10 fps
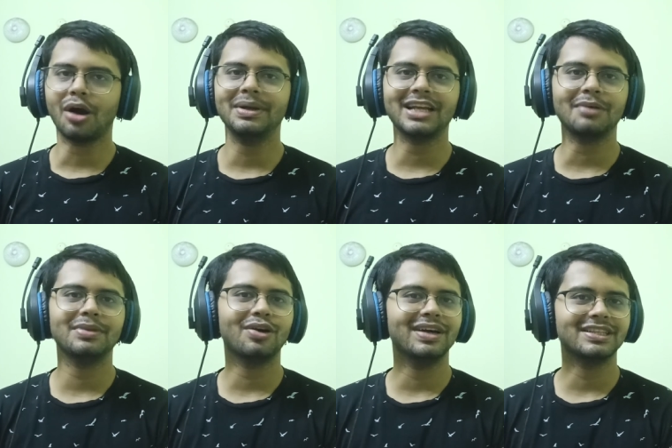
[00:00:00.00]
comment down
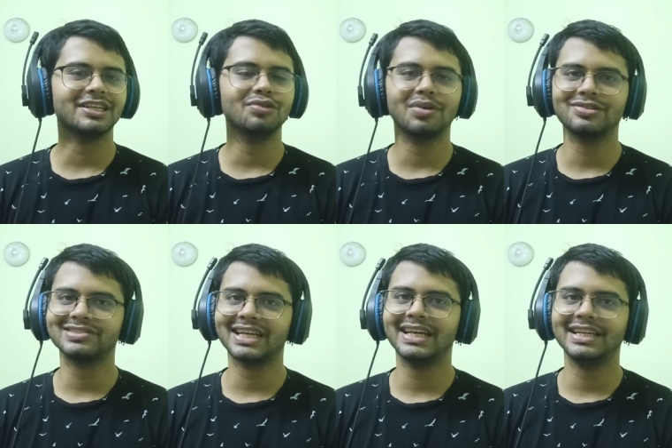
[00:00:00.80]
below anything you want
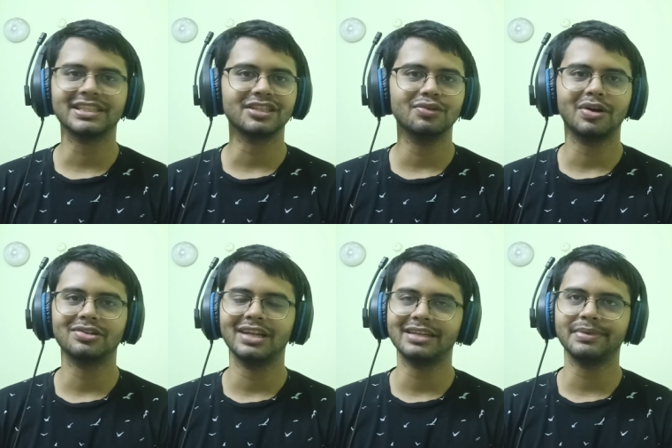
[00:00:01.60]
to say anything you
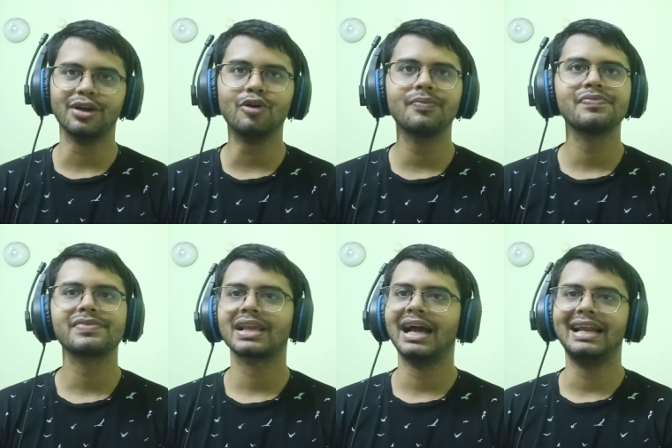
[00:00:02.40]
want to let me know
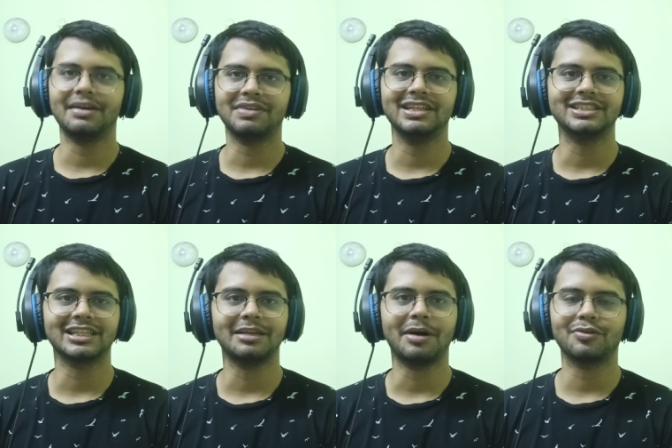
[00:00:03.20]
i'll definitely
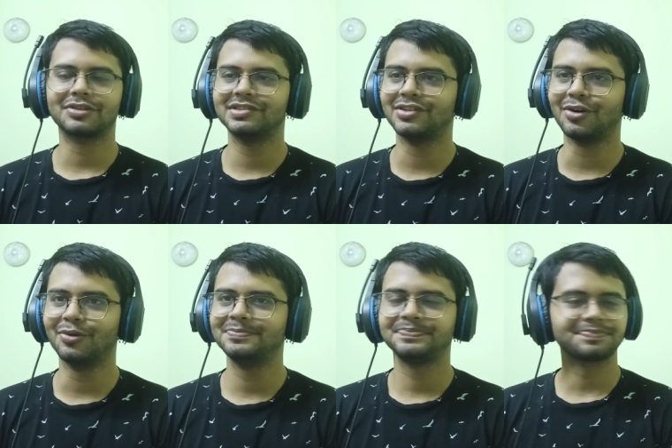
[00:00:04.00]
check them out so
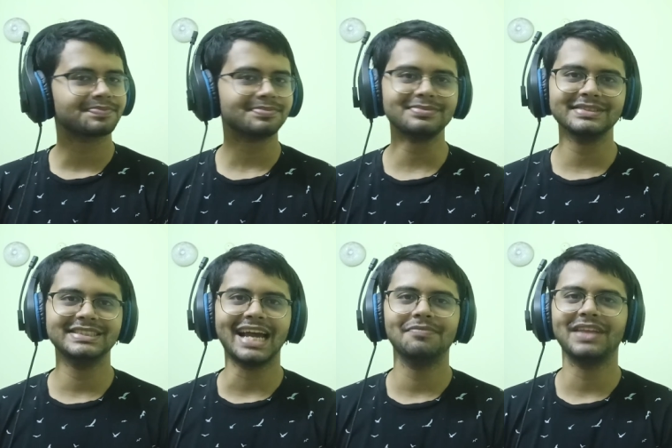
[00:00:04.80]

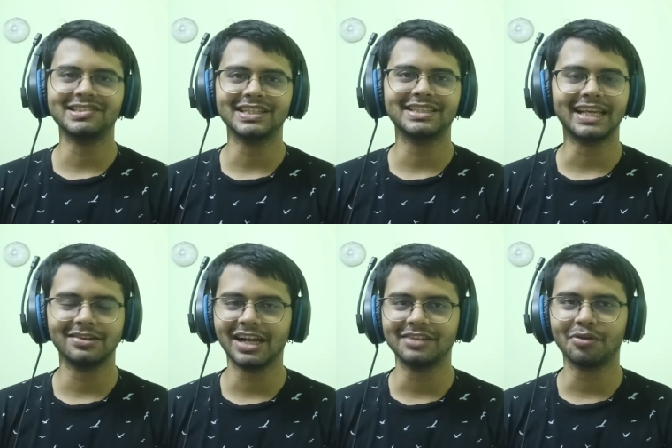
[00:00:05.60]
yeah that's it
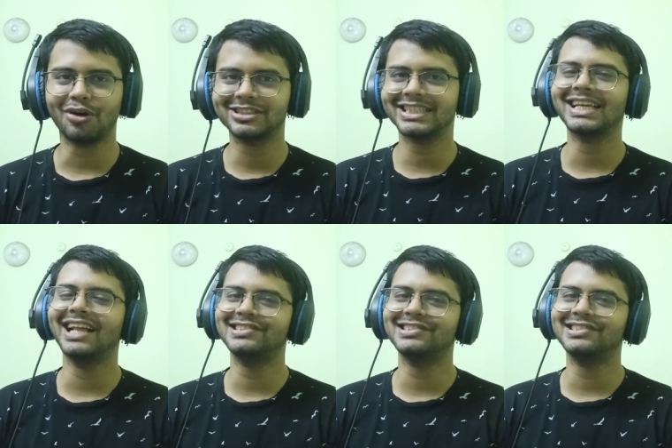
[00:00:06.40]
thank you guys for watching